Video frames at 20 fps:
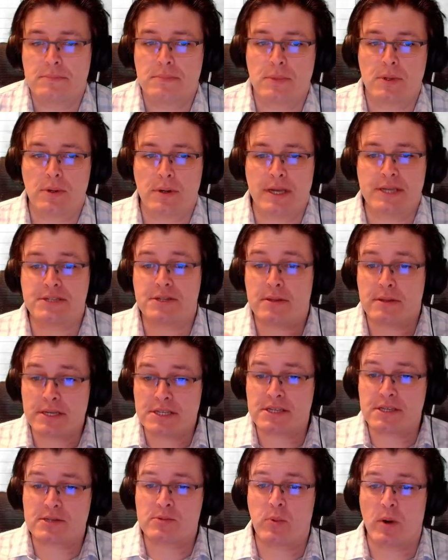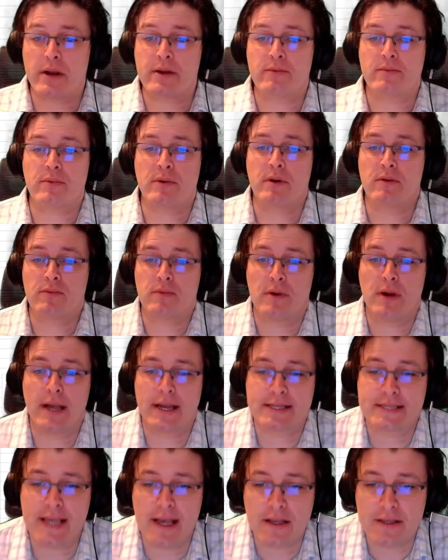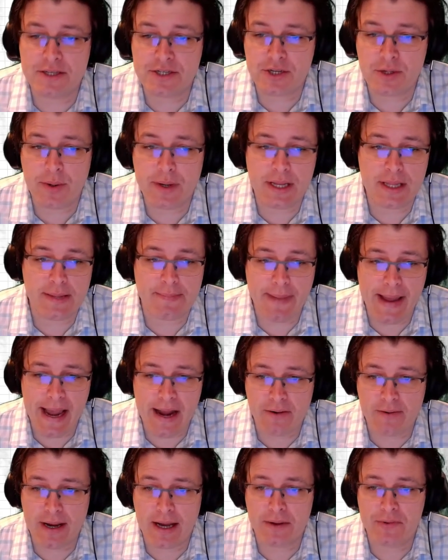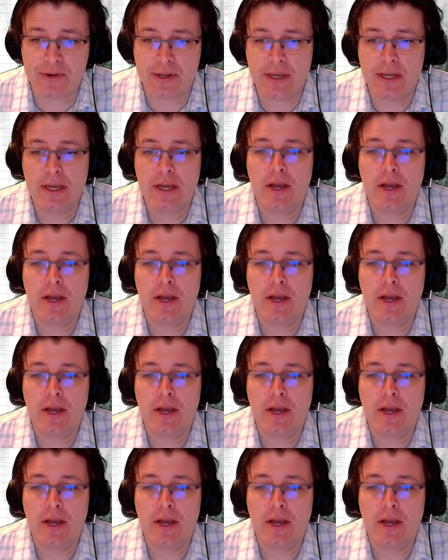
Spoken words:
Okay, so this is what Excel is doing in the background